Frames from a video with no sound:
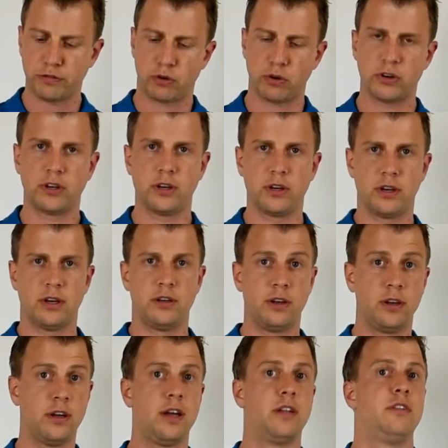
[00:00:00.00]
before
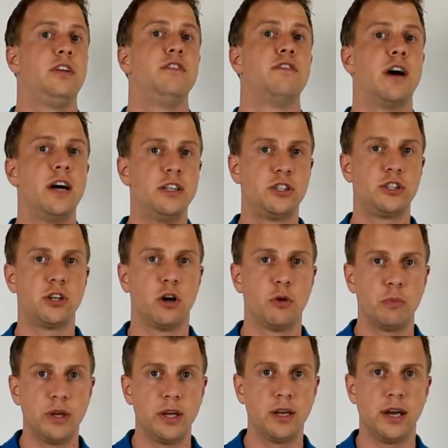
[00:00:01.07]
the devices
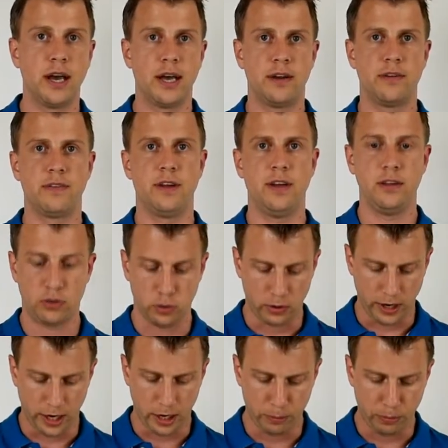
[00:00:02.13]
are being added
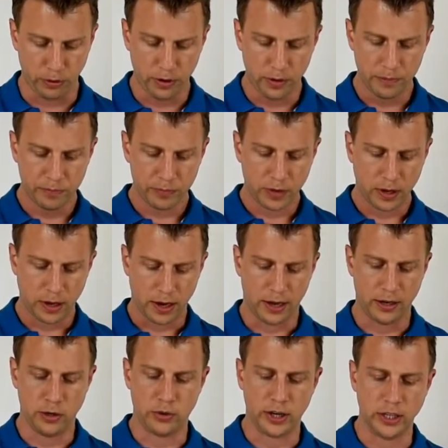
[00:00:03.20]
into the app.
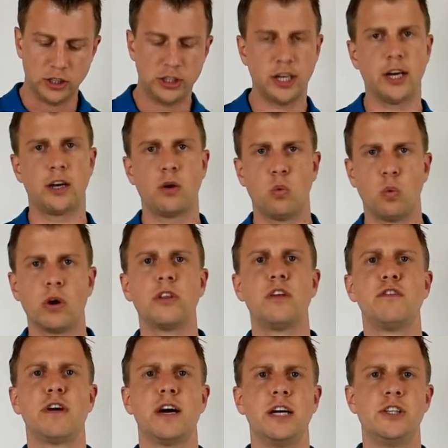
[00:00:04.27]
and you can check what
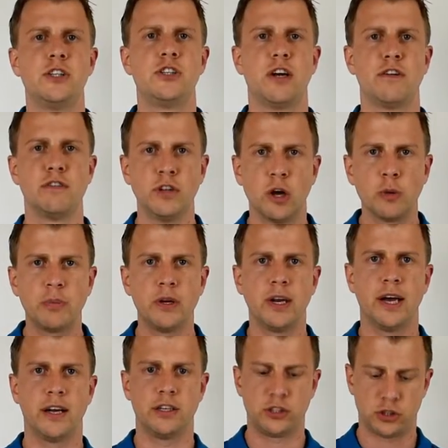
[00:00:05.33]
devices have not
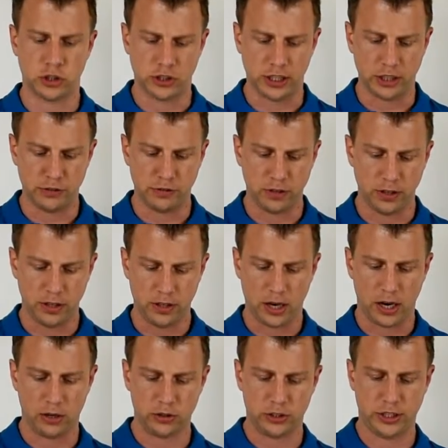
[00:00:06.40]
been added
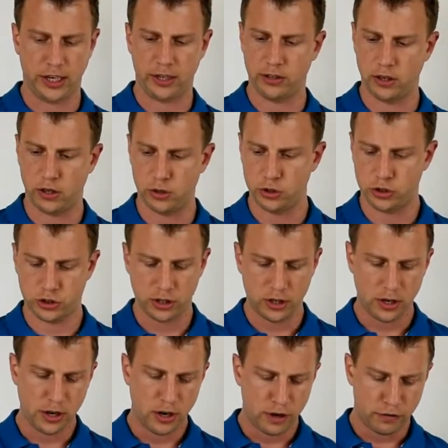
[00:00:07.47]
successfully. I'll check those.
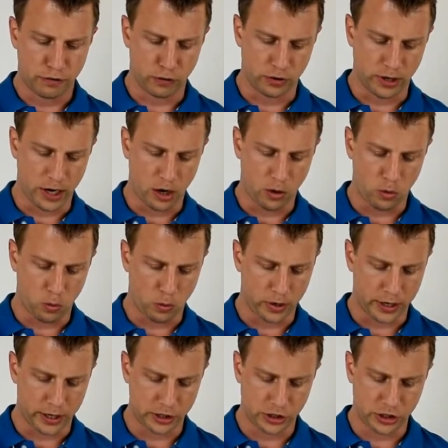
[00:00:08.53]
For now,
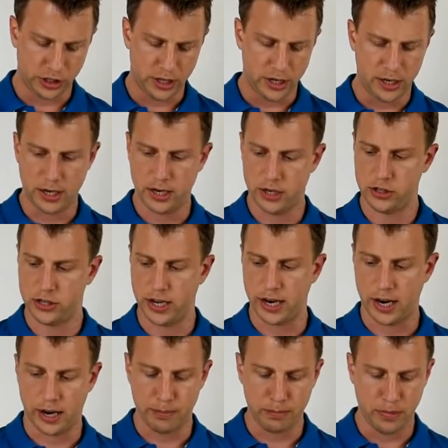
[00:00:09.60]
what I see is
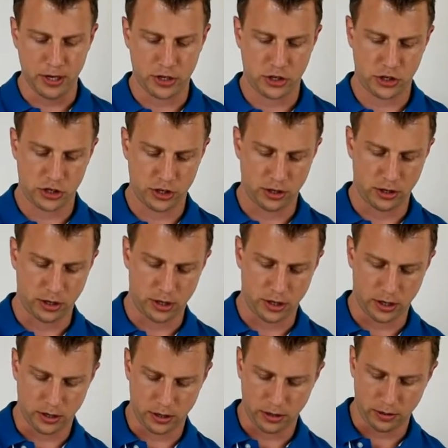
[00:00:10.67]
that I miss
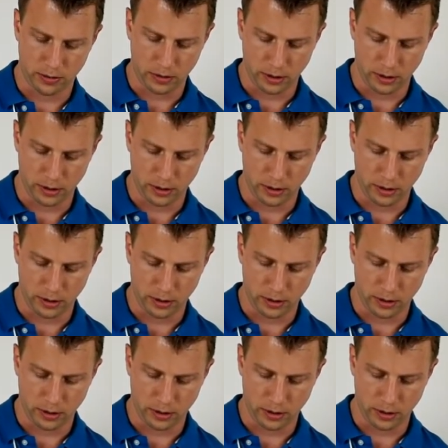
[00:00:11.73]
the